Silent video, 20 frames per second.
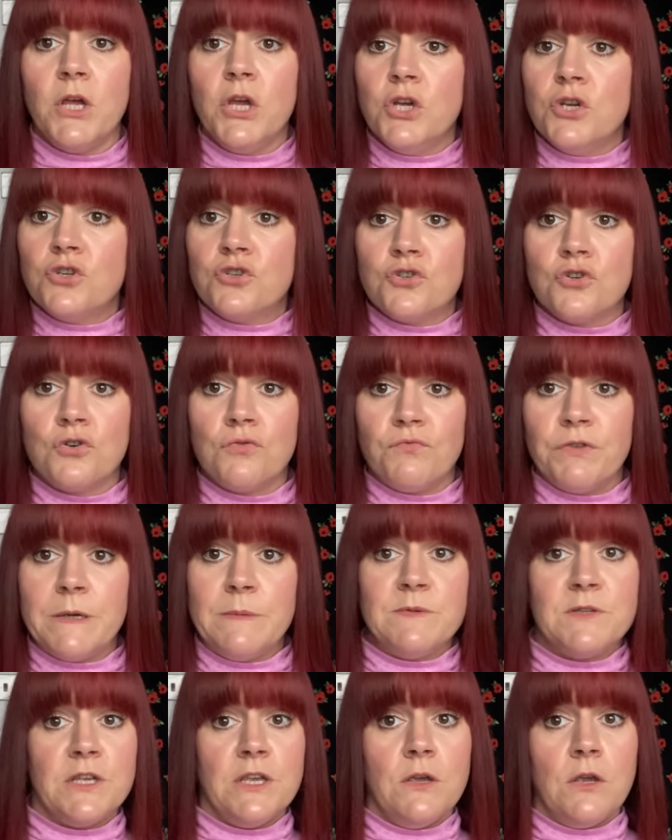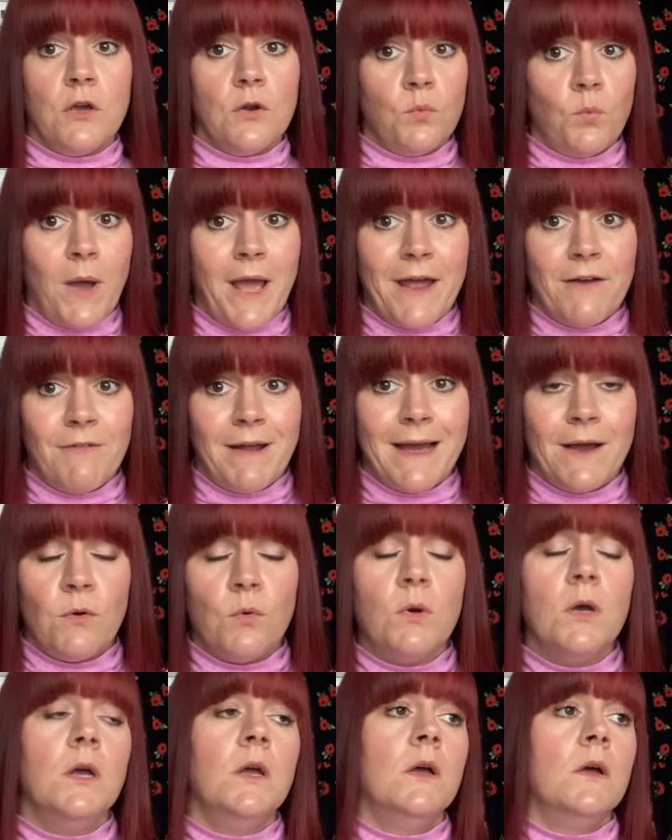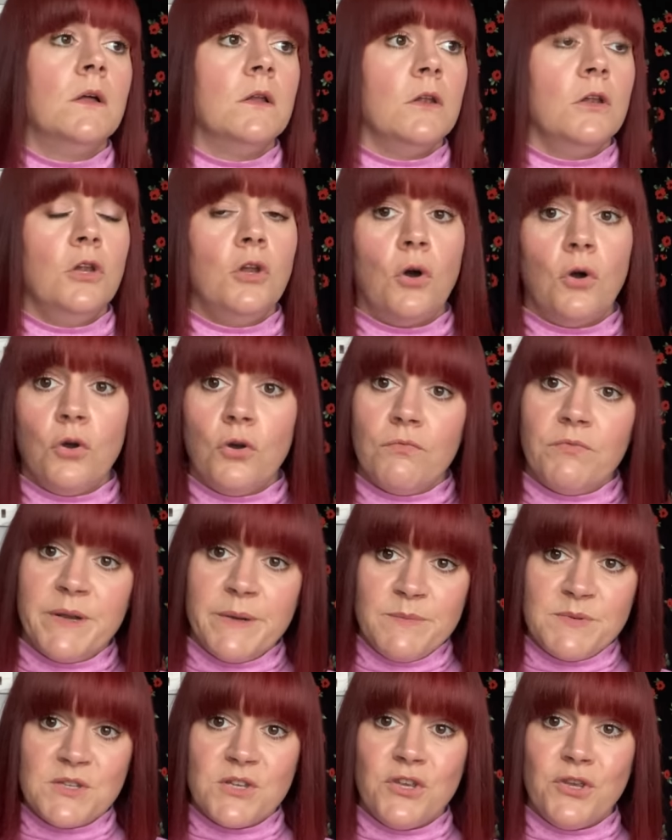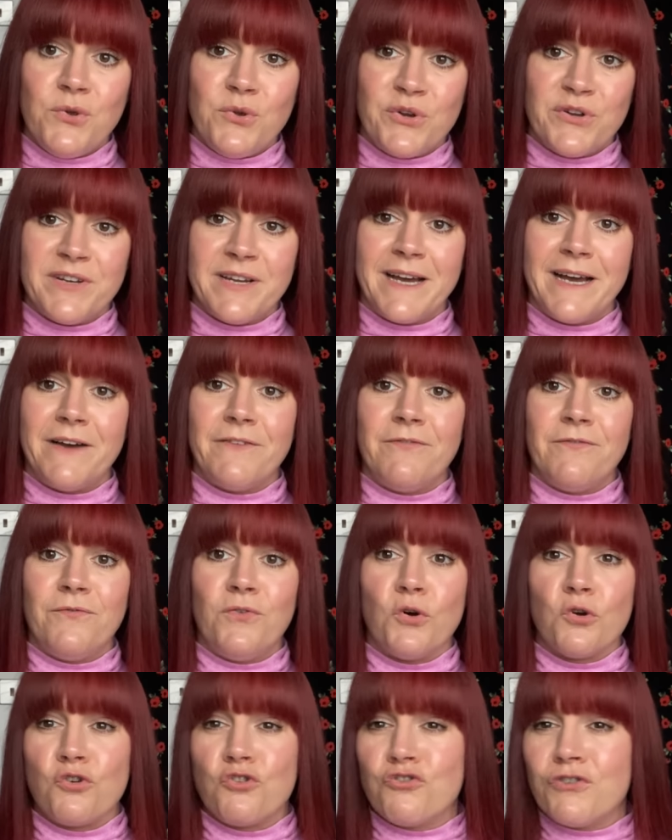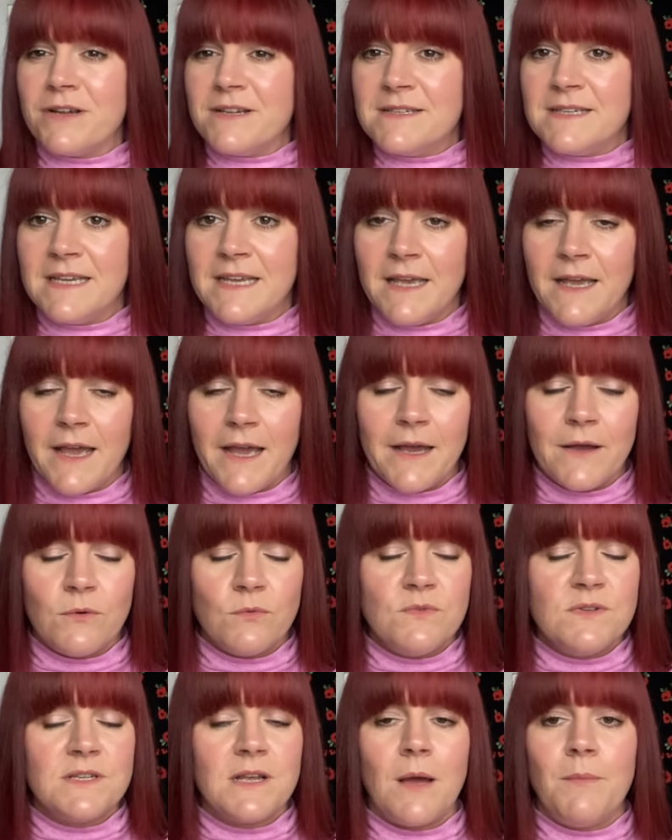short robes that you could wear out, longer robes that you could have for dressing gowns.